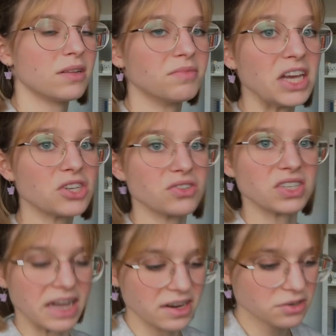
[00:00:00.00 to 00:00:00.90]
nation
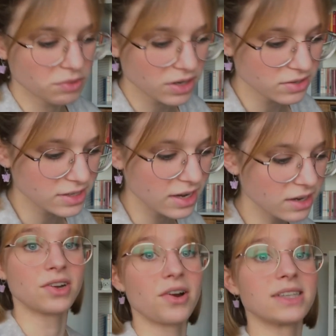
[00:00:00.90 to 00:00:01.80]
state, we could
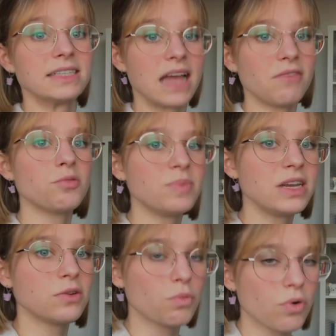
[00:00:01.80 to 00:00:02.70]
say. There has never
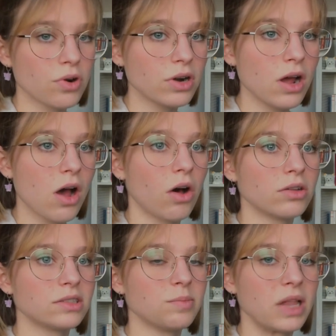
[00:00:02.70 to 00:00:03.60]
been war
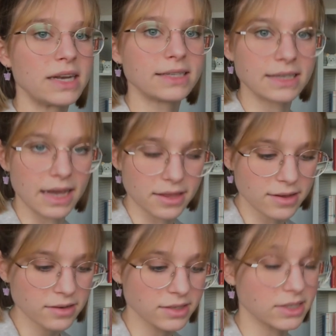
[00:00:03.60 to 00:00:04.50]
on the planet
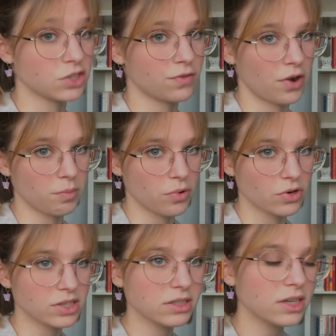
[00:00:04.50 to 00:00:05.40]
Gethen, this is very
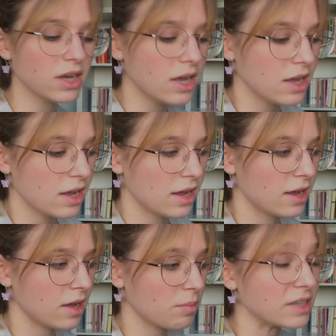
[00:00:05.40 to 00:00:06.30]
important,
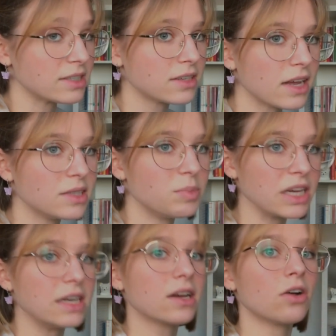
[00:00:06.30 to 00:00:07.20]
but at the
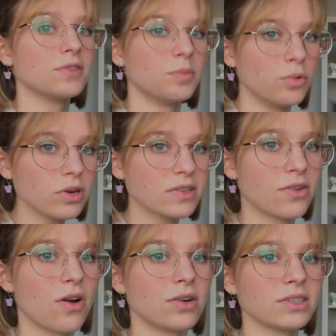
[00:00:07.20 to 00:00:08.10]
beginning of the book
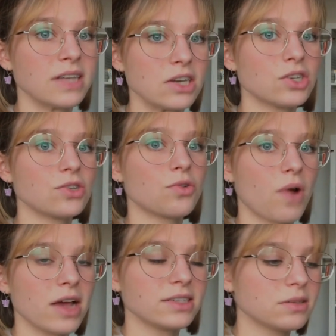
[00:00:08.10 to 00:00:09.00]
there are tension
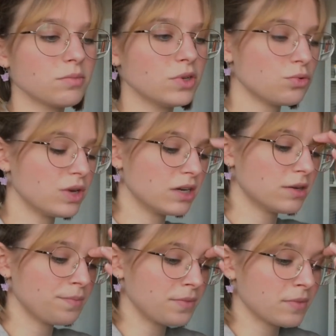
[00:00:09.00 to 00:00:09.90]
rising
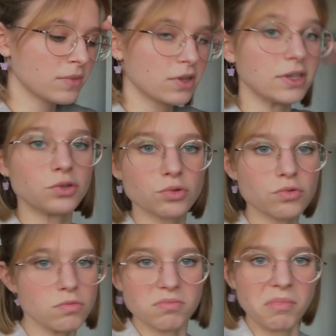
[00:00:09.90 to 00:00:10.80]
between the
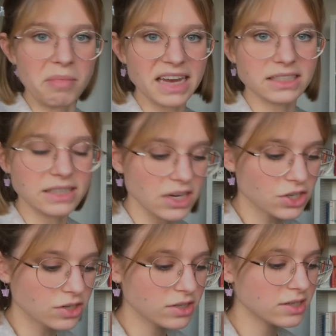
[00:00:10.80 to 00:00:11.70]
2 main
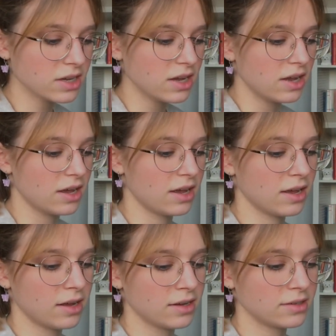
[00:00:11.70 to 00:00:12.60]
nations,
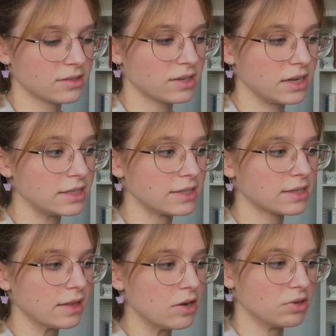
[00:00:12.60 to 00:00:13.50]
and it is
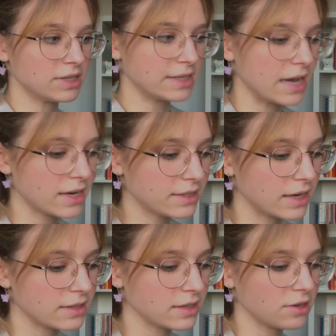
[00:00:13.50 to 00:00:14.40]
clearly stated
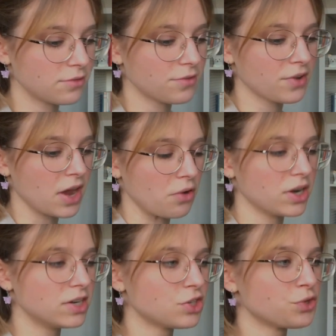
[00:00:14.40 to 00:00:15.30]
that if
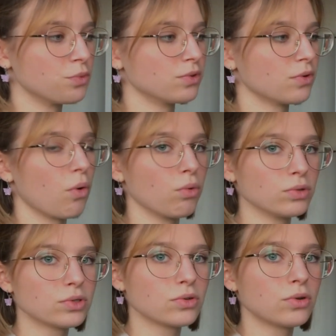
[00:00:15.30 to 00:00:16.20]
Caridish would
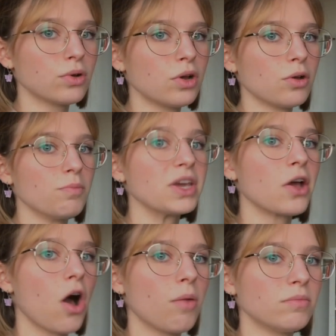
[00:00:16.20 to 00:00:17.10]
also
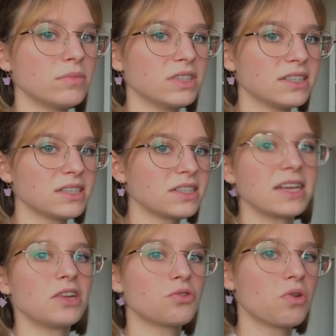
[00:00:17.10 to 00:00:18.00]
become this
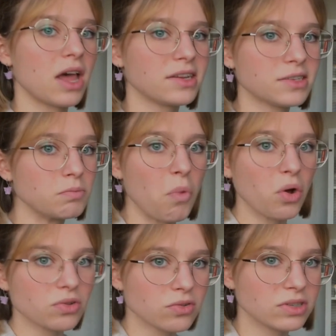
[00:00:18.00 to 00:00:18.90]
centralized
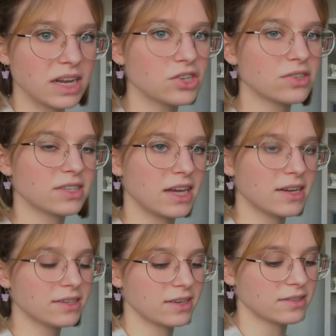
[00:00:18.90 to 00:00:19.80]
modern nation
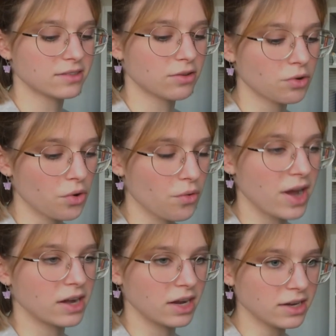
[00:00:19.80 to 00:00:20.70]
state that
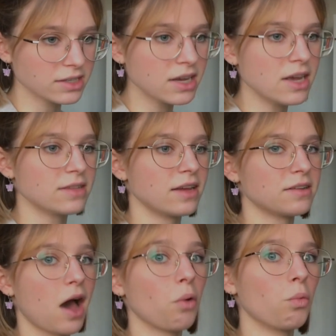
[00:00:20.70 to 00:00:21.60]
Orgorein is,
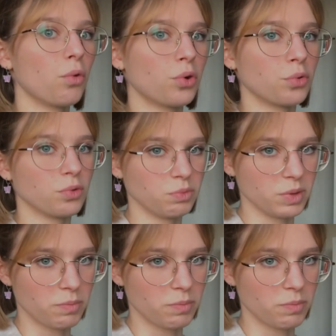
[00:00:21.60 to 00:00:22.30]
then a war would be